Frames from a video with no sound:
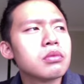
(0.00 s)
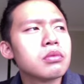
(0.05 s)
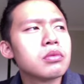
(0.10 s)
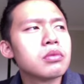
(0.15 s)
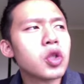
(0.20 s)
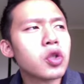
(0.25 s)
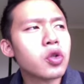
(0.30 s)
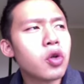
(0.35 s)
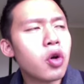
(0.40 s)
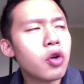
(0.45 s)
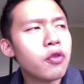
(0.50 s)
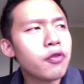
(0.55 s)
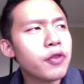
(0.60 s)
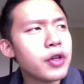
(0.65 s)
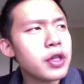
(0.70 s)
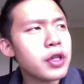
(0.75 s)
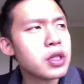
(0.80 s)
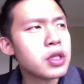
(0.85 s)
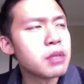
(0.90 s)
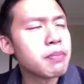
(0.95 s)
not
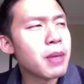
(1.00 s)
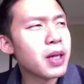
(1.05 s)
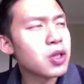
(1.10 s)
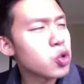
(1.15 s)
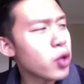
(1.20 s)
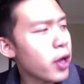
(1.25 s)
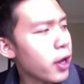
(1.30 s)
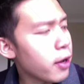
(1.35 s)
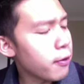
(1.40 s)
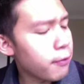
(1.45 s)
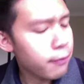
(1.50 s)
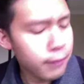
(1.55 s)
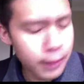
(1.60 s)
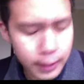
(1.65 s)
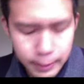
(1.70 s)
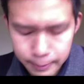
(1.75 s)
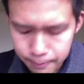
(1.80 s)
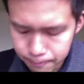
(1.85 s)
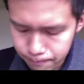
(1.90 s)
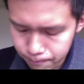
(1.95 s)
confidence, but to have
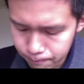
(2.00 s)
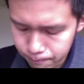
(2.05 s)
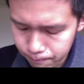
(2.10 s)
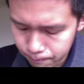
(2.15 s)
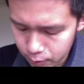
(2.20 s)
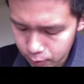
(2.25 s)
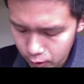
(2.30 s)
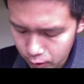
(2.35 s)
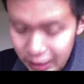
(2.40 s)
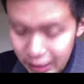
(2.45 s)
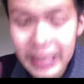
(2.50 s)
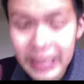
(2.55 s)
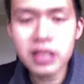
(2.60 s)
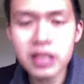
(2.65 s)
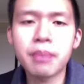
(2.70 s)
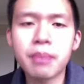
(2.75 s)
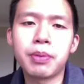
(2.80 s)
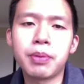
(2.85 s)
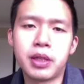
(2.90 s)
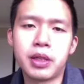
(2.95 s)
um,
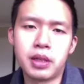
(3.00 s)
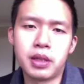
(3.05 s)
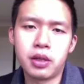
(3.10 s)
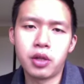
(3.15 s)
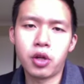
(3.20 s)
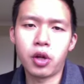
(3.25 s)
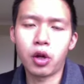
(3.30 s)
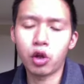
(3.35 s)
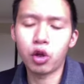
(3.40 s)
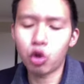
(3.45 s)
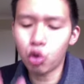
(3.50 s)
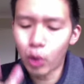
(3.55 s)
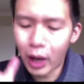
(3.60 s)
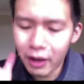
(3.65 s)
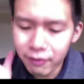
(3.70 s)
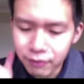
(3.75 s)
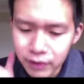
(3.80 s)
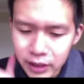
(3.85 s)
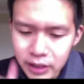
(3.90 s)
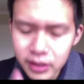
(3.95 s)
discipline, you know, to
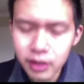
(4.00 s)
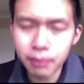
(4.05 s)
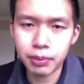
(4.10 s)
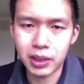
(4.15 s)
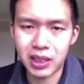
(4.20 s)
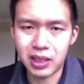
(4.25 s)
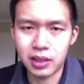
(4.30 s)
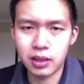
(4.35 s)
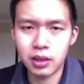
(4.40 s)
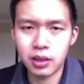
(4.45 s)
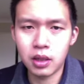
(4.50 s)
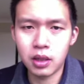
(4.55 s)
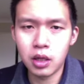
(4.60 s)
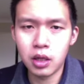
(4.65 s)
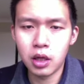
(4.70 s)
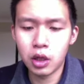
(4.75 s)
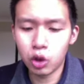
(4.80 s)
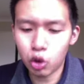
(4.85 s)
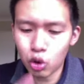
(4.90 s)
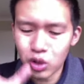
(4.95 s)
have discipline,
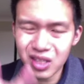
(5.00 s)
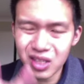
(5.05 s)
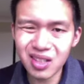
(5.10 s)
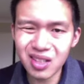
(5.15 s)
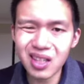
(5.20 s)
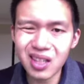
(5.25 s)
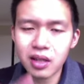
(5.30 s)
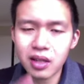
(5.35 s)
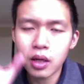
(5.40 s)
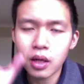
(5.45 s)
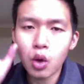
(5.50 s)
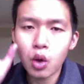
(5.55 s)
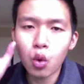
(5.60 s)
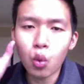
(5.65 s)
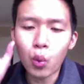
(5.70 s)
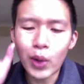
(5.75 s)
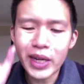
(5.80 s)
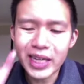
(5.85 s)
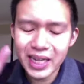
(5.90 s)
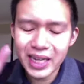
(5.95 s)
to stick
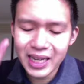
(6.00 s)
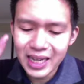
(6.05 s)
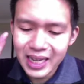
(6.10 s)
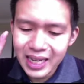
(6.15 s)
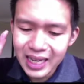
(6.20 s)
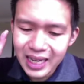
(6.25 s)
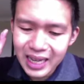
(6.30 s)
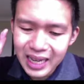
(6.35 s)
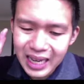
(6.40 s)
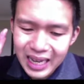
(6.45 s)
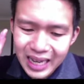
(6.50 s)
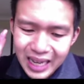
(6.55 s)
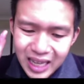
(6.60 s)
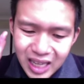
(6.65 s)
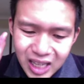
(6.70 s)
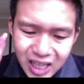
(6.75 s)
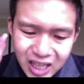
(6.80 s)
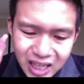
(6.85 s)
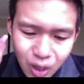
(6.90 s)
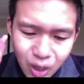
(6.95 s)
with
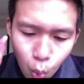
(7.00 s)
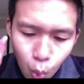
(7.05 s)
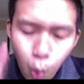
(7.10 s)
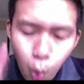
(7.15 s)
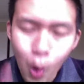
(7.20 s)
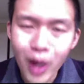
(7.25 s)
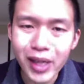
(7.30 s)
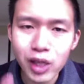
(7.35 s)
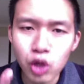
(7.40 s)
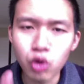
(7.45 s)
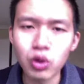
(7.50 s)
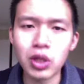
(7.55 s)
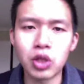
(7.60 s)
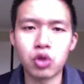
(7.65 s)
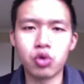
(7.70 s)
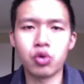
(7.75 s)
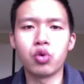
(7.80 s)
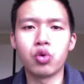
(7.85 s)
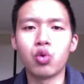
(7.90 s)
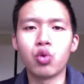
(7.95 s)
what you need
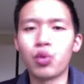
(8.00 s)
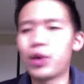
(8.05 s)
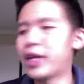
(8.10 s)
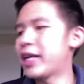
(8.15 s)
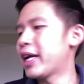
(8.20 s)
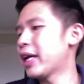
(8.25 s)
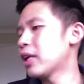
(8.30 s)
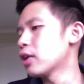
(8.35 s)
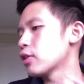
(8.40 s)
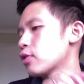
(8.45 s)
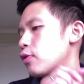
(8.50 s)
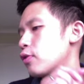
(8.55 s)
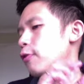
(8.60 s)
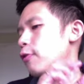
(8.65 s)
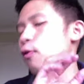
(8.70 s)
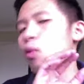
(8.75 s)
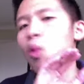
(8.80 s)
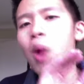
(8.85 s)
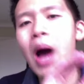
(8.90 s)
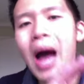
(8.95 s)
to do, regardless of
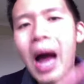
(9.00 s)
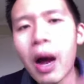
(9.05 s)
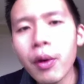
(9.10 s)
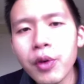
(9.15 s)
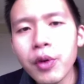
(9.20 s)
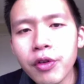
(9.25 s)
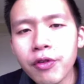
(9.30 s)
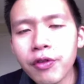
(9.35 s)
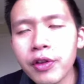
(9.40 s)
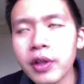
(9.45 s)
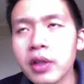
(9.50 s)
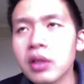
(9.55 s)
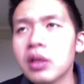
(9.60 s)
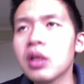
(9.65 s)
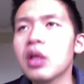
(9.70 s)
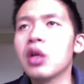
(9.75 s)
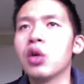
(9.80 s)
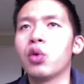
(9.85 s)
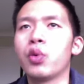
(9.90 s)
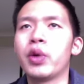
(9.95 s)
how you feel,
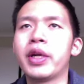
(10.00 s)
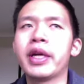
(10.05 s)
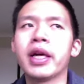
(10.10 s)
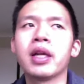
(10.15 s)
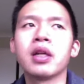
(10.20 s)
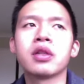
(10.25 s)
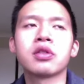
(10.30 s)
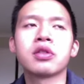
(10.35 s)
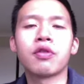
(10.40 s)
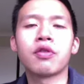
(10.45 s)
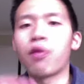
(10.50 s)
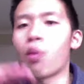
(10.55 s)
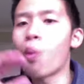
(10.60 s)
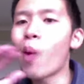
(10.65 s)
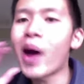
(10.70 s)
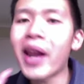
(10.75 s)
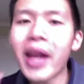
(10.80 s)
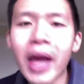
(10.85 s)
regardless of what